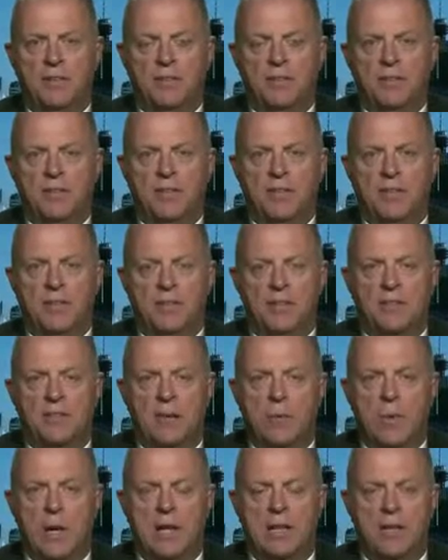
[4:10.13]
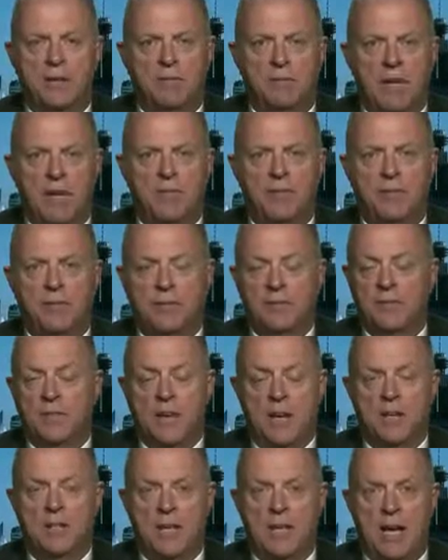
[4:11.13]
see that while our revenues have
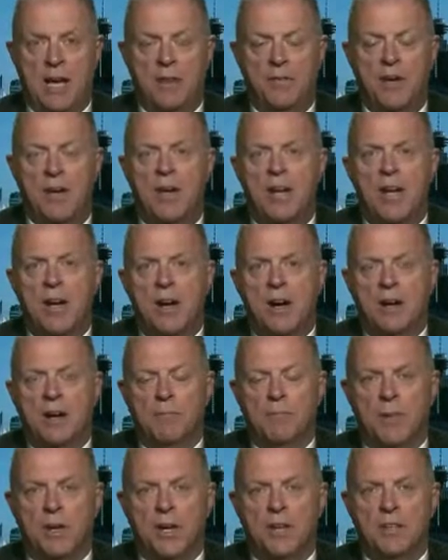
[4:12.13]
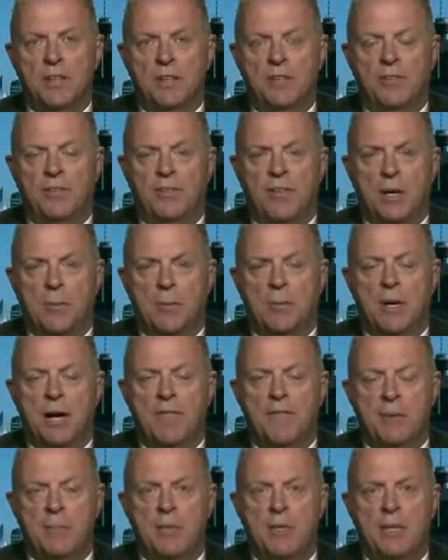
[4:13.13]
gone down, our margins and our
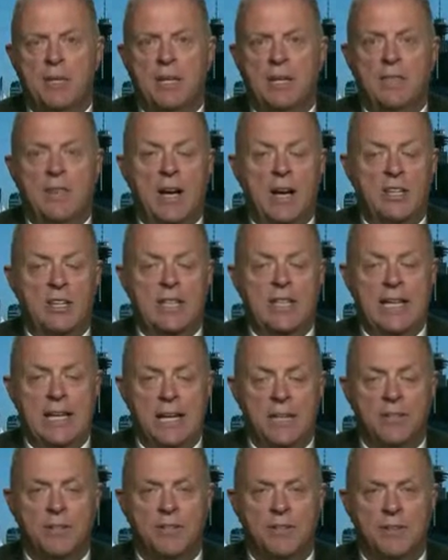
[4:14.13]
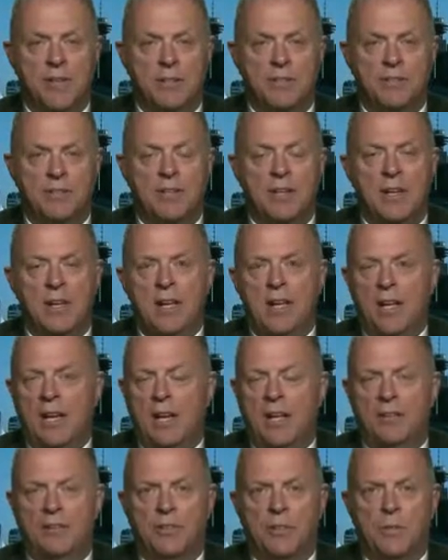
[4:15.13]
profitability have actually increased,
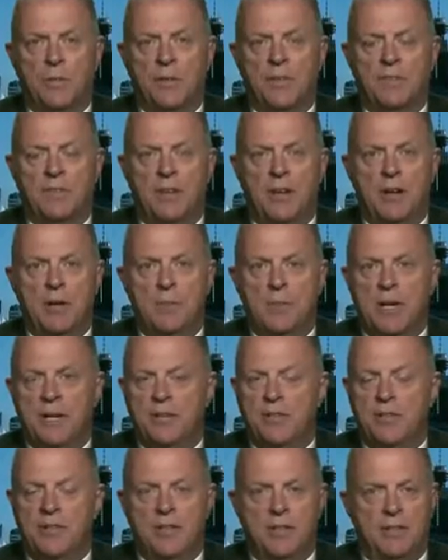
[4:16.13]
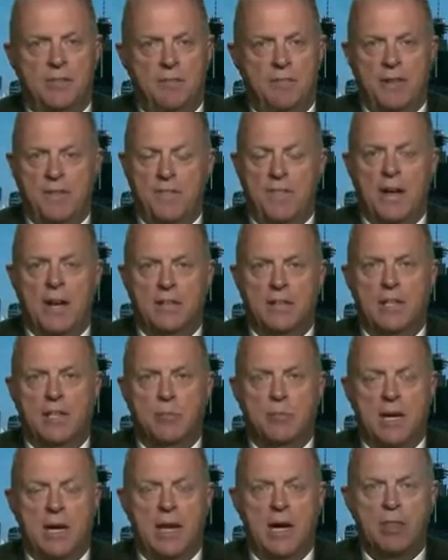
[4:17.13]
and so we're very much
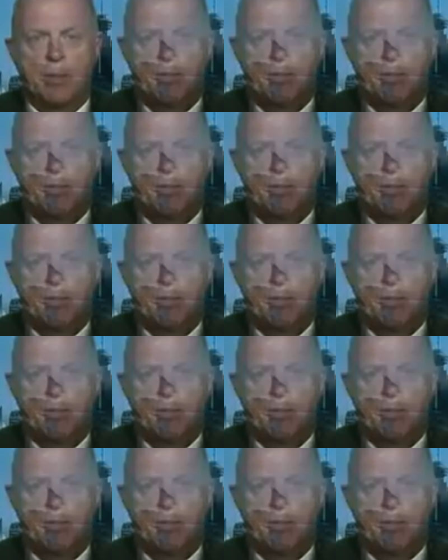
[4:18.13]
affected by the